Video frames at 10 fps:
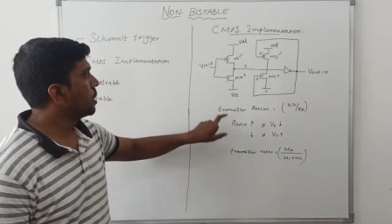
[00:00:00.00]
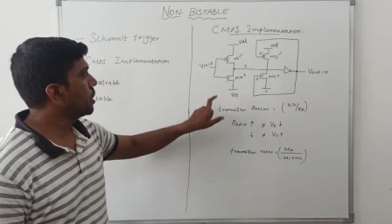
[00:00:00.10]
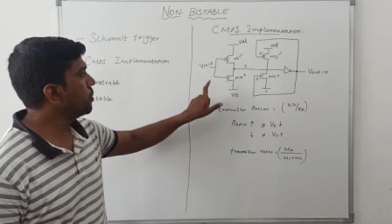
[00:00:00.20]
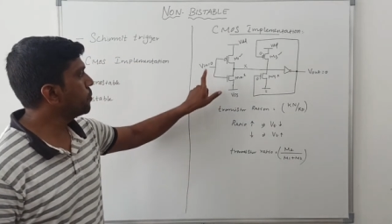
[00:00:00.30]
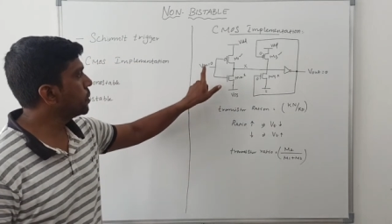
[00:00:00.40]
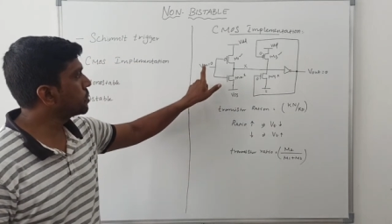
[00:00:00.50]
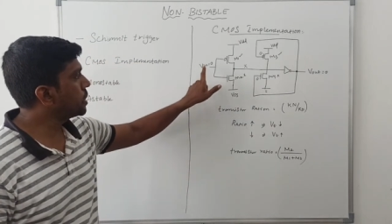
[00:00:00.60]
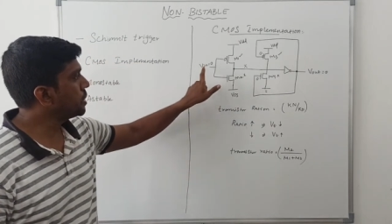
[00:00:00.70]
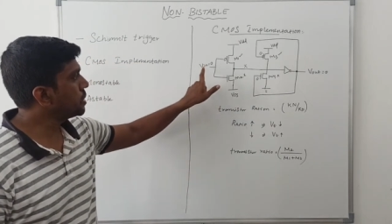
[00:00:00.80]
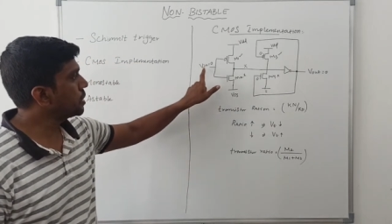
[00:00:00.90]
If you are
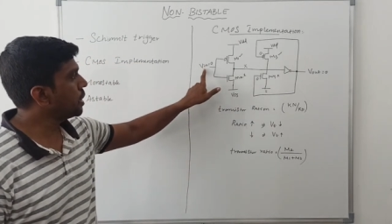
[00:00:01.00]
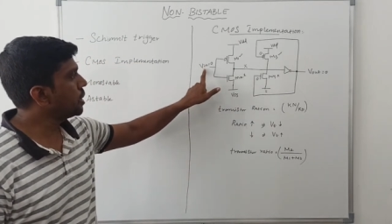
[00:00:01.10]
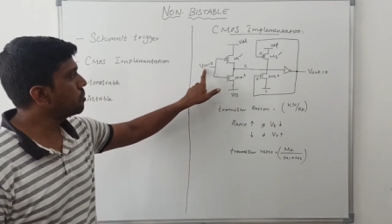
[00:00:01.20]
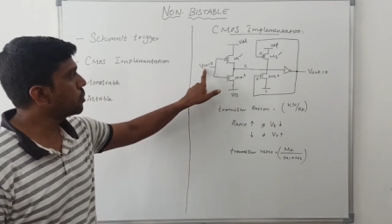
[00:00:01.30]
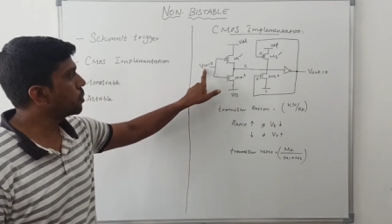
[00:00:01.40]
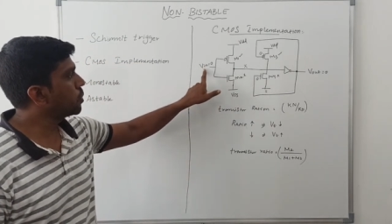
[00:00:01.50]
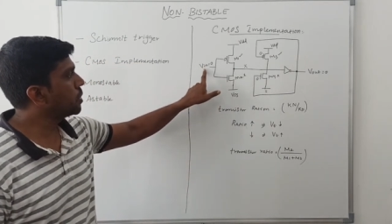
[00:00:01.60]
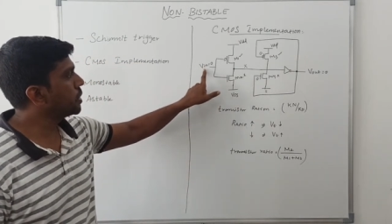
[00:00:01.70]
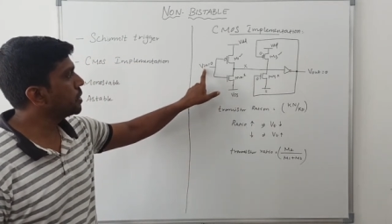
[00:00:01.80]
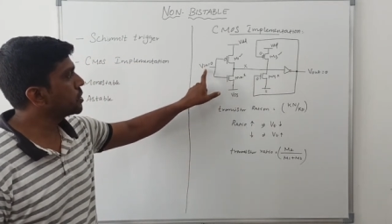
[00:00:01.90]
changing the input
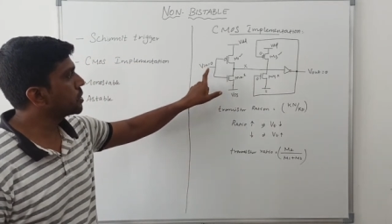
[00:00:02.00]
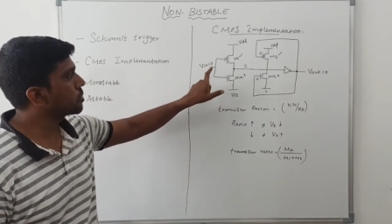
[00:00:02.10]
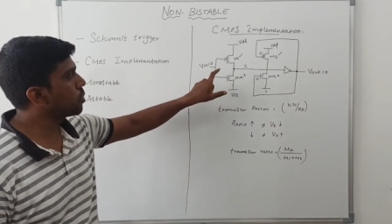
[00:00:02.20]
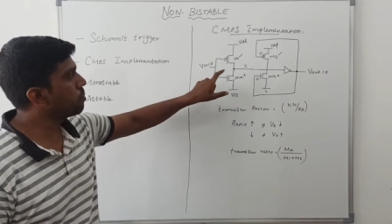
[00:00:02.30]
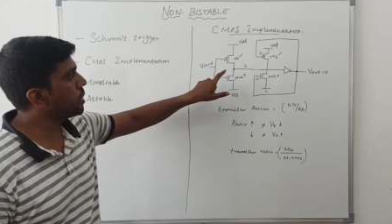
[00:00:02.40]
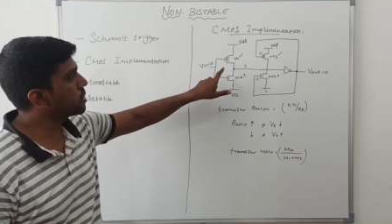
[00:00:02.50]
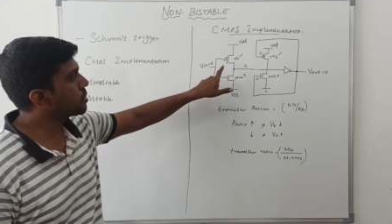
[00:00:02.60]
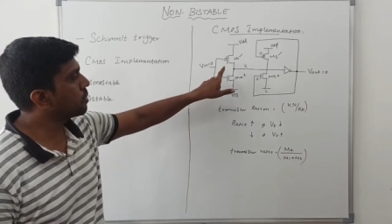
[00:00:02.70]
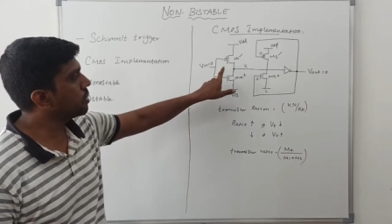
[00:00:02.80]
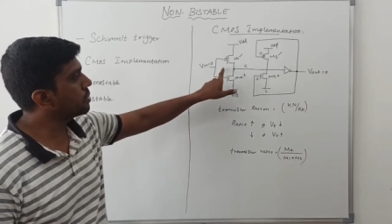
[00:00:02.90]
voltage, so
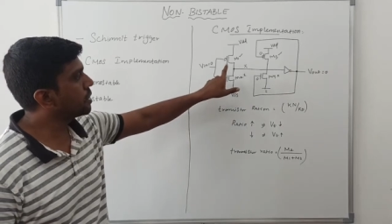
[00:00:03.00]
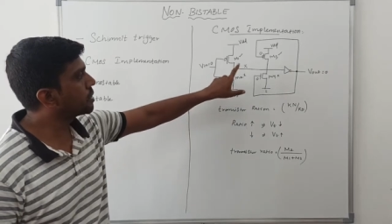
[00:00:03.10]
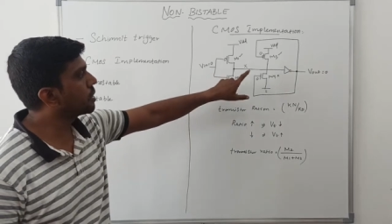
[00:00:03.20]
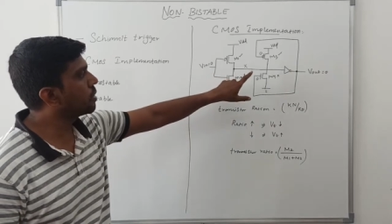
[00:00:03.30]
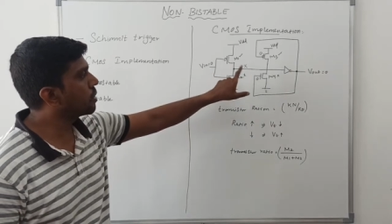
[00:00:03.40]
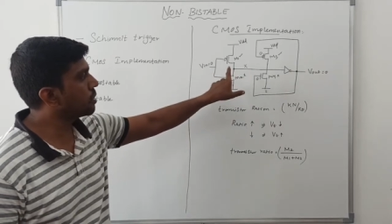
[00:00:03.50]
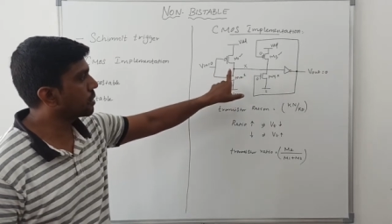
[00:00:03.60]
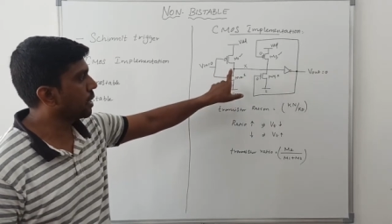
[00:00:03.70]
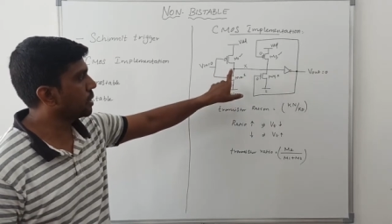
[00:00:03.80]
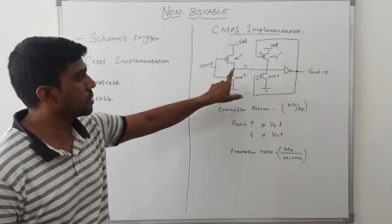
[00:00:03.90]
based on the turn on
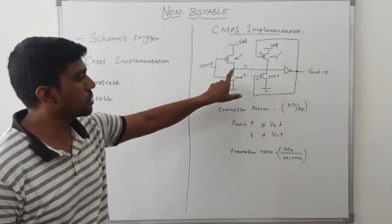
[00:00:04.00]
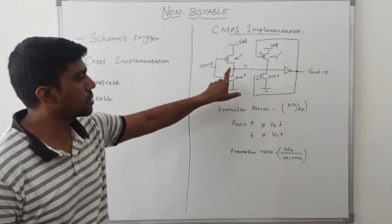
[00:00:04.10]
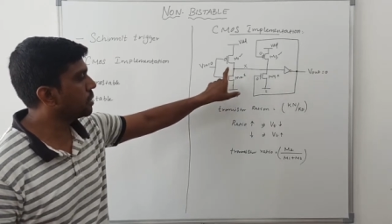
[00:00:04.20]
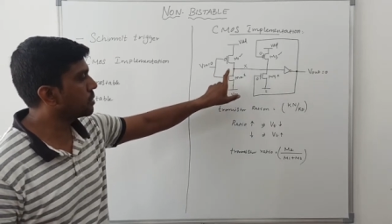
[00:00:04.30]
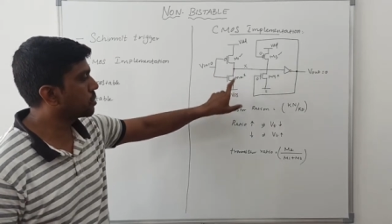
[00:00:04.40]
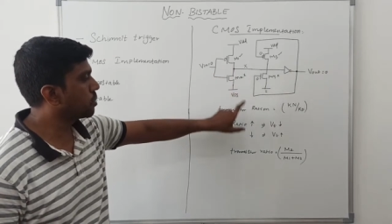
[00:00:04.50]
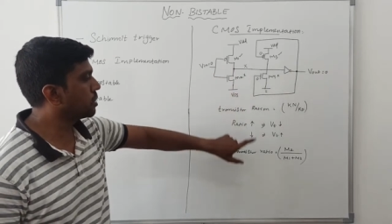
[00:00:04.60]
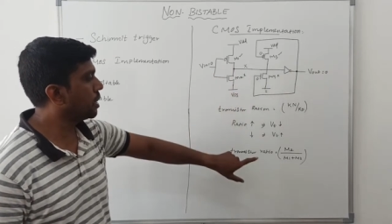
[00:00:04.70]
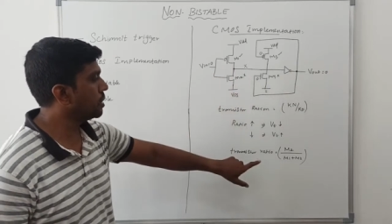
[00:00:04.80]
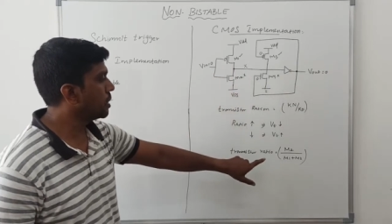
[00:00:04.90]
transistor, so
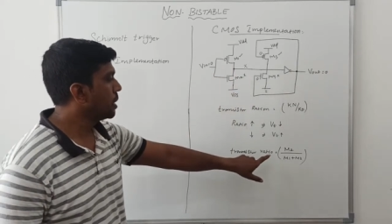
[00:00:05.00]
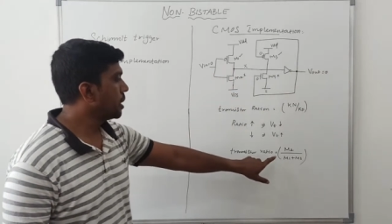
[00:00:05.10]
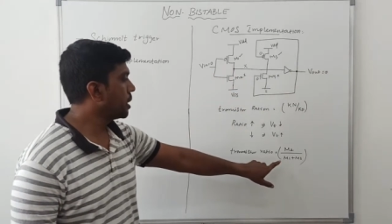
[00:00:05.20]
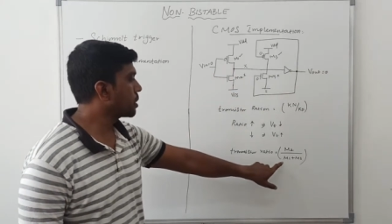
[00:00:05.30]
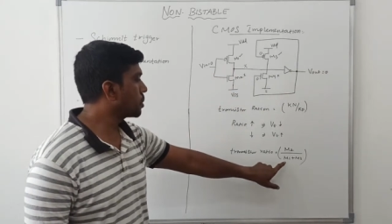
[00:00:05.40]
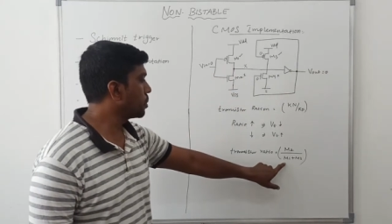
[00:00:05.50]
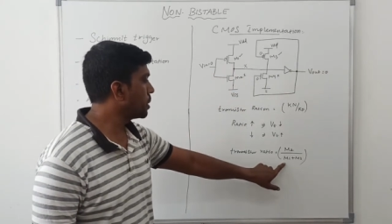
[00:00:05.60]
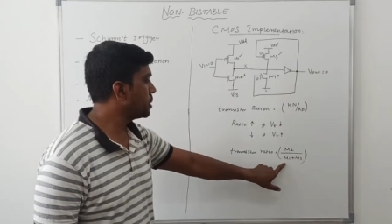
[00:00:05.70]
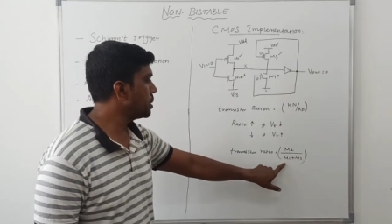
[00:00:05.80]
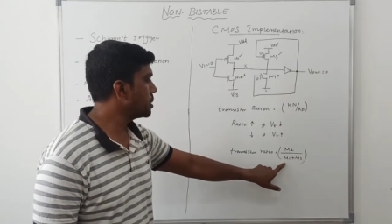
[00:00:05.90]
that include
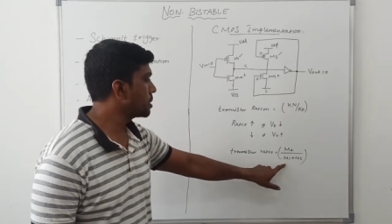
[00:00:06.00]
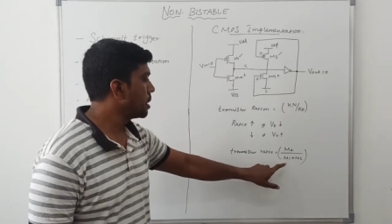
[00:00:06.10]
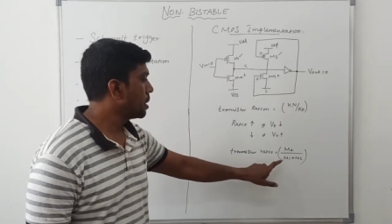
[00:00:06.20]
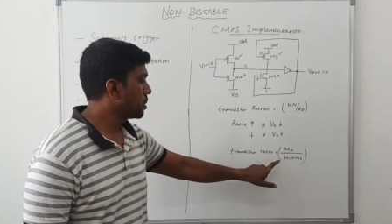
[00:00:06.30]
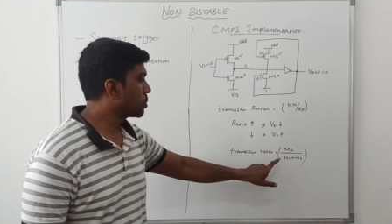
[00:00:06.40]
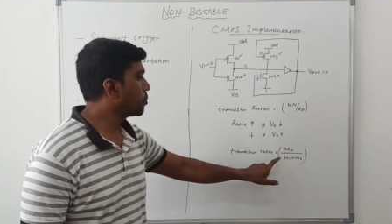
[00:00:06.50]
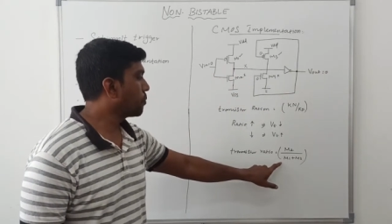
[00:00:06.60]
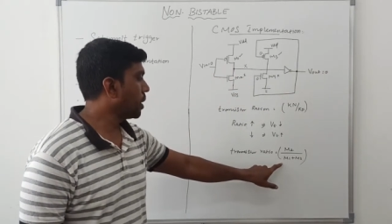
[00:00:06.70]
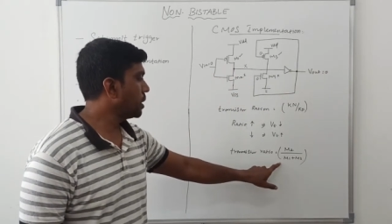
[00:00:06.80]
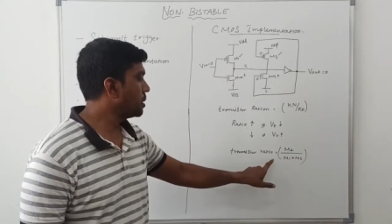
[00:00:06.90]
in this to
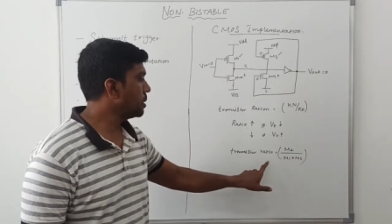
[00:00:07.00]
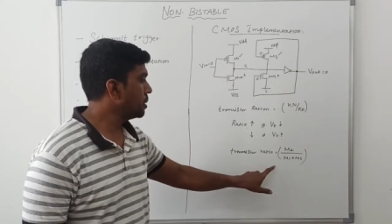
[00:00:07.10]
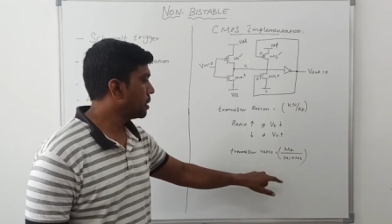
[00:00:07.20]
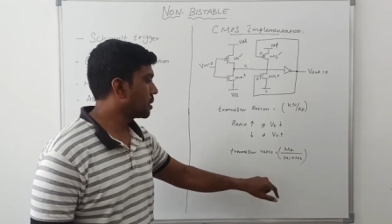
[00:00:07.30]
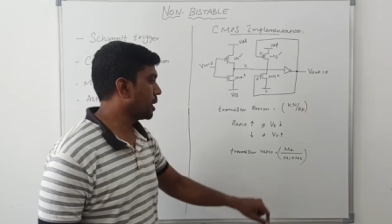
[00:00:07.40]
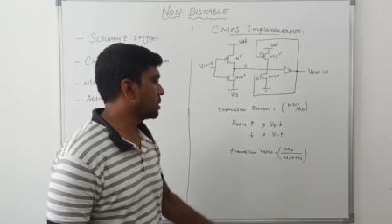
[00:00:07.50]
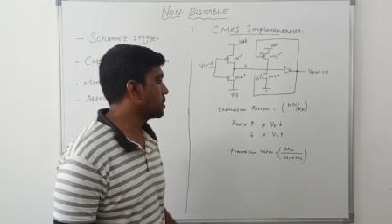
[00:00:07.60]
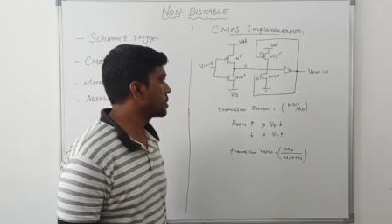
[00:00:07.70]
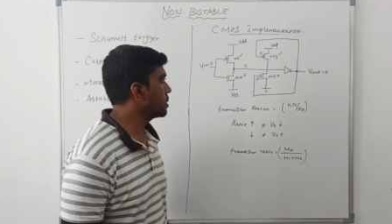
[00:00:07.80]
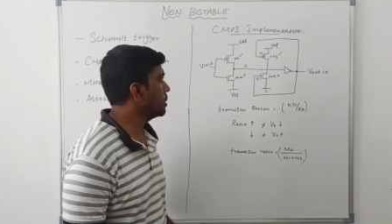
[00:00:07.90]
find the
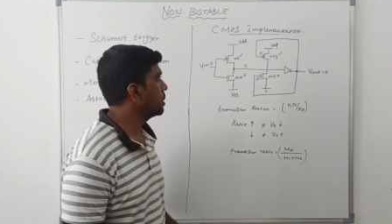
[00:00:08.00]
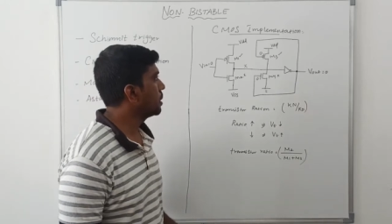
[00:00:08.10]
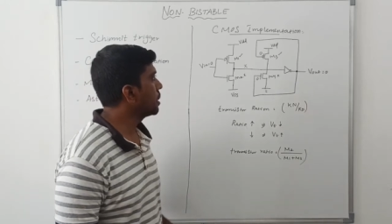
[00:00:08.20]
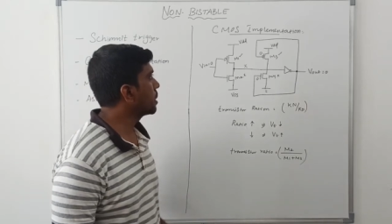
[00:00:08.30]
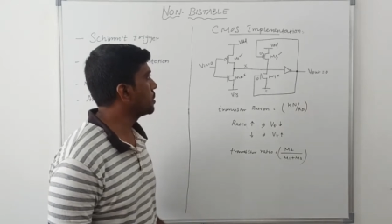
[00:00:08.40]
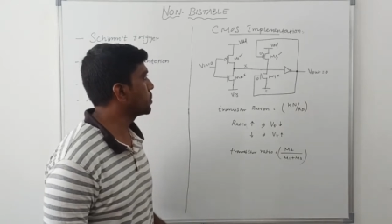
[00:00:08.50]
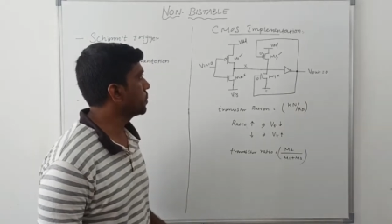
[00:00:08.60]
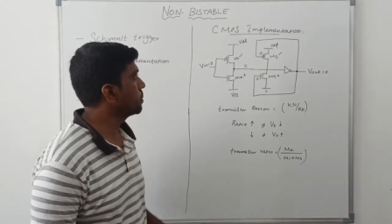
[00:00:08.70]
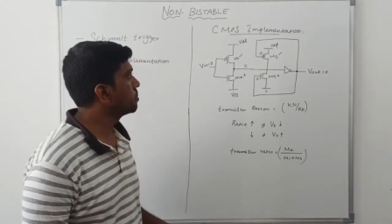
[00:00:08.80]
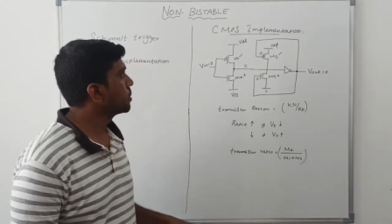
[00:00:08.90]
transistor ratio.